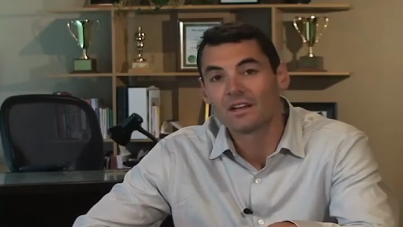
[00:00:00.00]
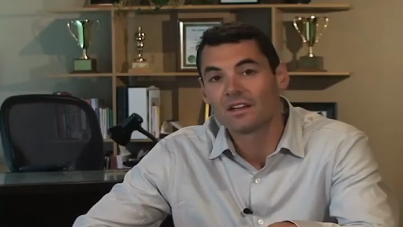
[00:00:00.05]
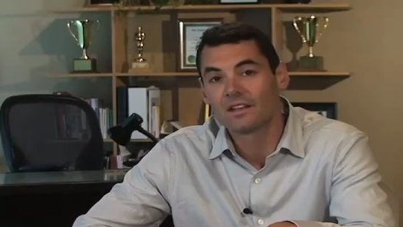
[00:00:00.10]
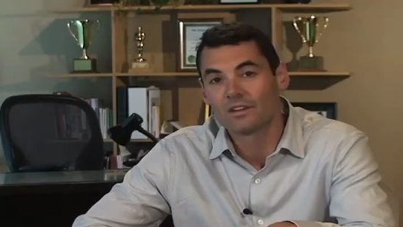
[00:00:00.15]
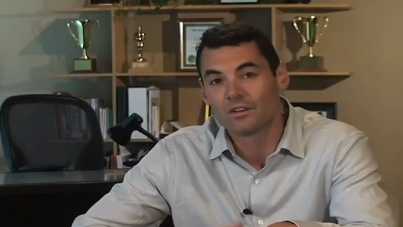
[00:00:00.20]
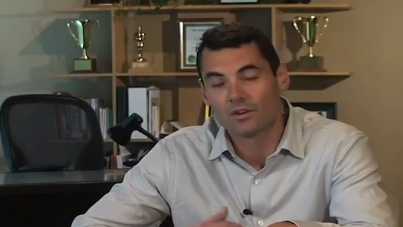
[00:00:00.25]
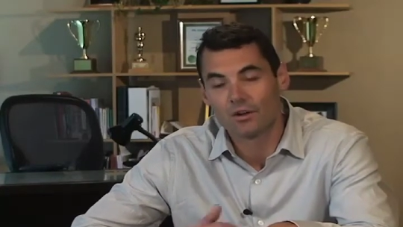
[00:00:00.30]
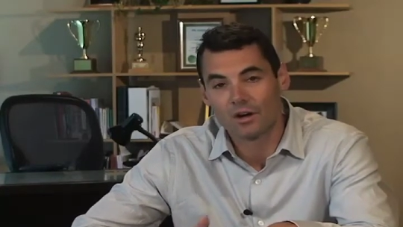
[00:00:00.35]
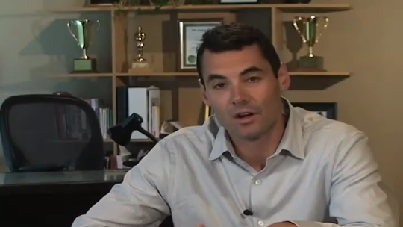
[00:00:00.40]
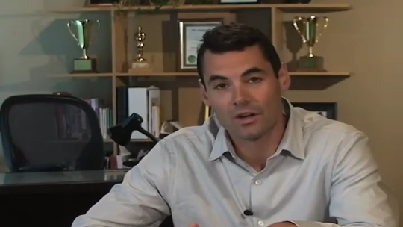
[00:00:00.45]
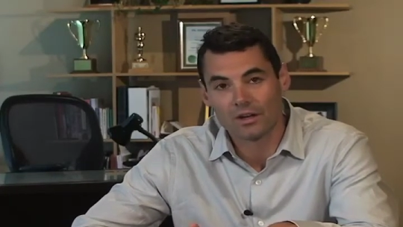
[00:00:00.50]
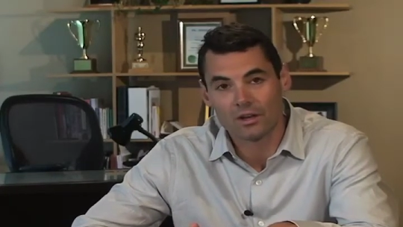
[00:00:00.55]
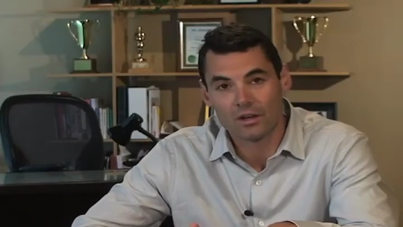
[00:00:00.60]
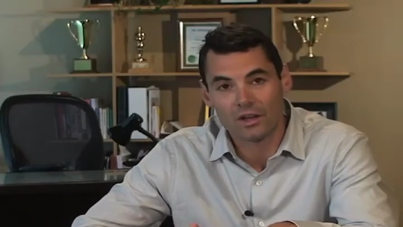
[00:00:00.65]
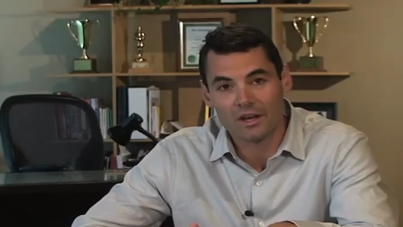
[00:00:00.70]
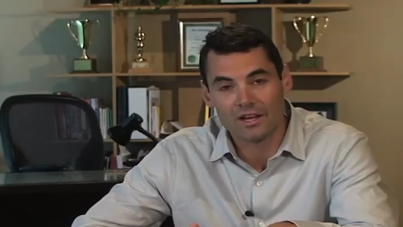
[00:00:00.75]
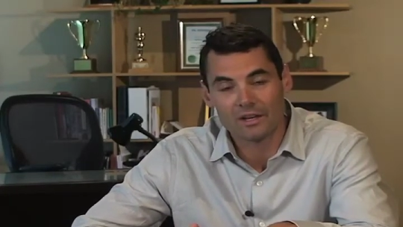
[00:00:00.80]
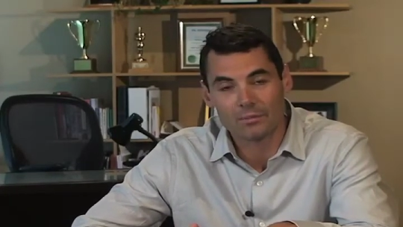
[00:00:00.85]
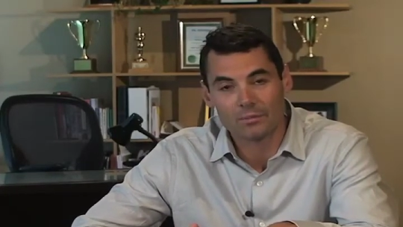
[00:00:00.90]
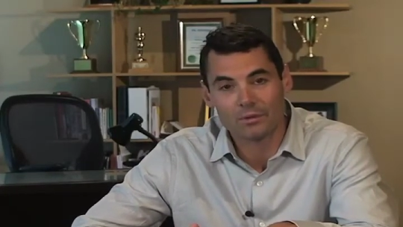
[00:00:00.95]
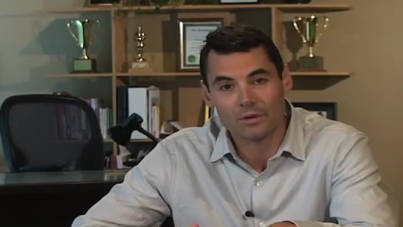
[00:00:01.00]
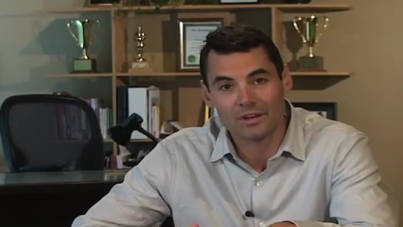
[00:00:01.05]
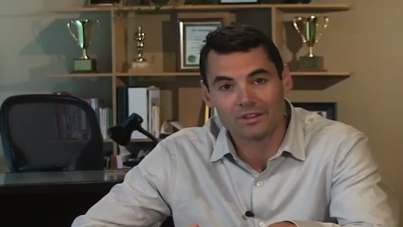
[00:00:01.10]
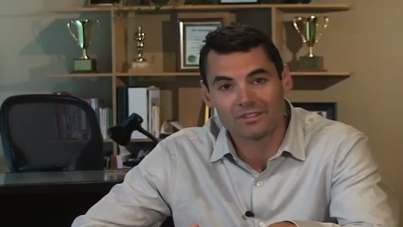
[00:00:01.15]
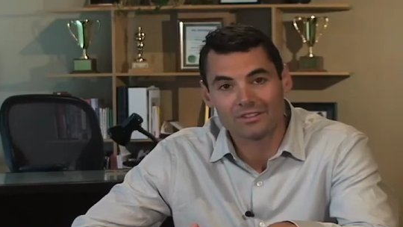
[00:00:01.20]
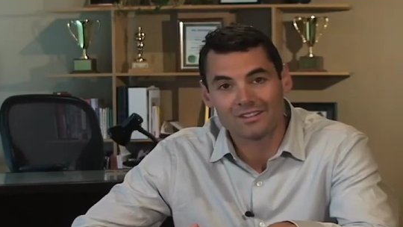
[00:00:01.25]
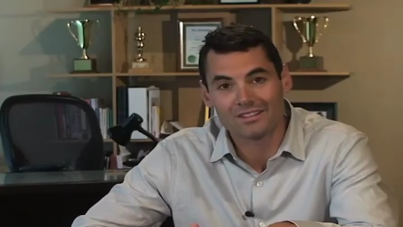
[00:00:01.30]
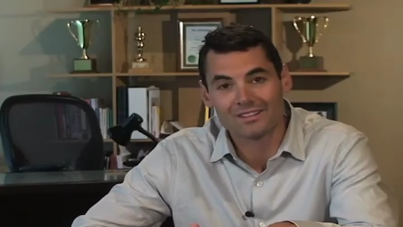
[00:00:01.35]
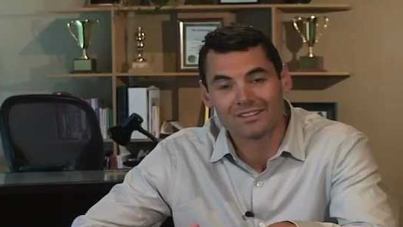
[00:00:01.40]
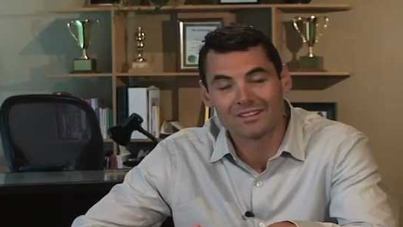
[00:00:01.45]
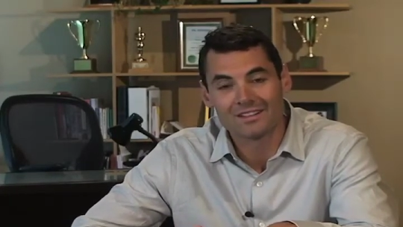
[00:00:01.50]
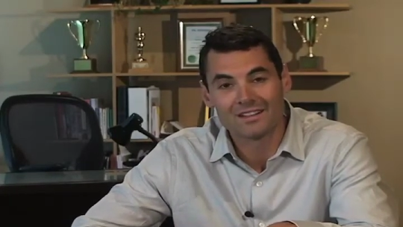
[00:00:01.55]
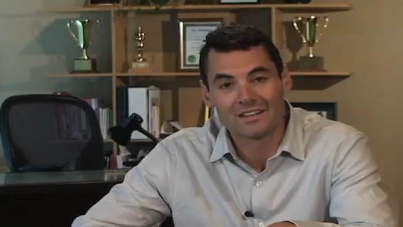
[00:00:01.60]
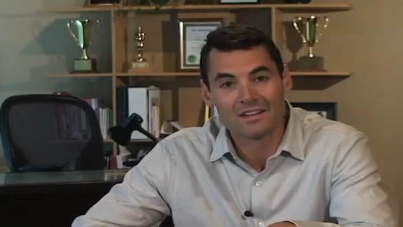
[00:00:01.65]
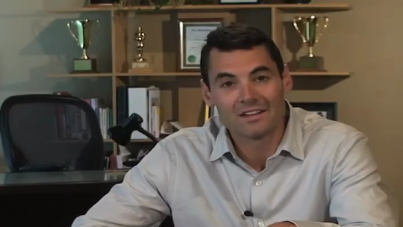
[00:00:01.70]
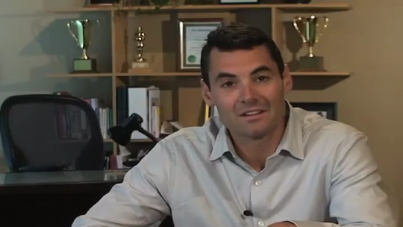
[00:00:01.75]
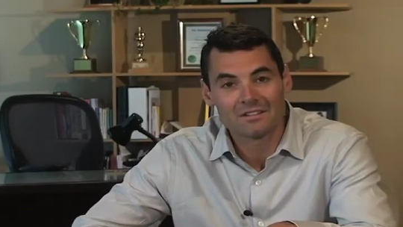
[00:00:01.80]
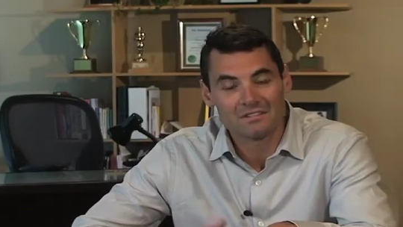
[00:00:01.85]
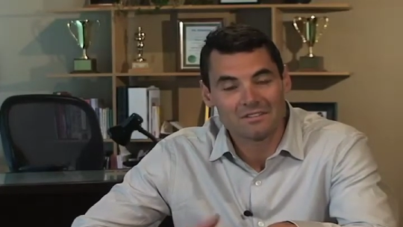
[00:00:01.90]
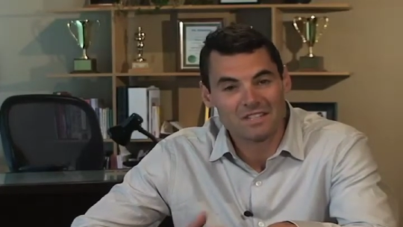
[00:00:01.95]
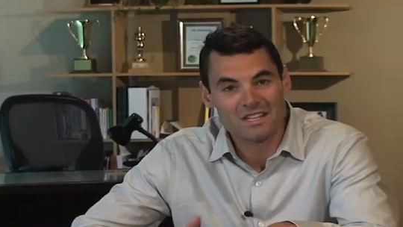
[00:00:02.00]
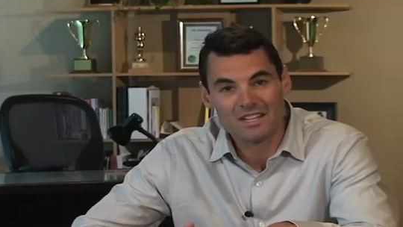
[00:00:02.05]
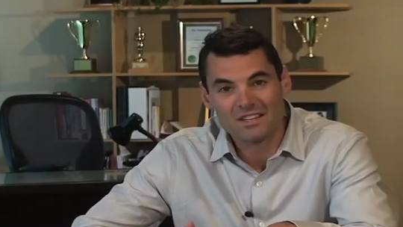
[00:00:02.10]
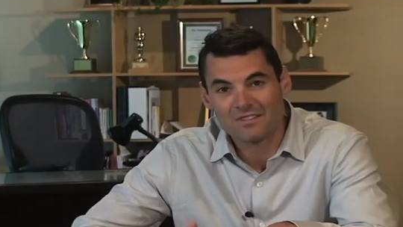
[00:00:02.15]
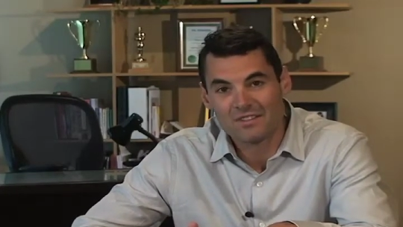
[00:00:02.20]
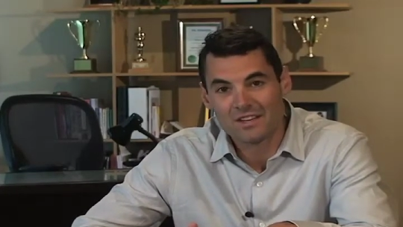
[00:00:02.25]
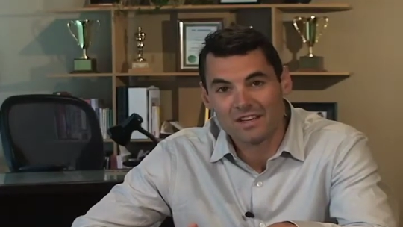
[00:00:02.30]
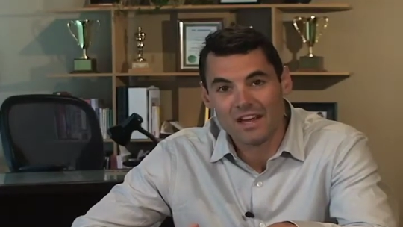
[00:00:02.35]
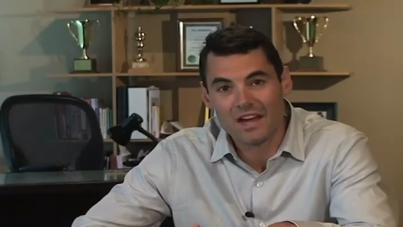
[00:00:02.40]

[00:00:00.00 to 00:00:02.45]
your online presence, TV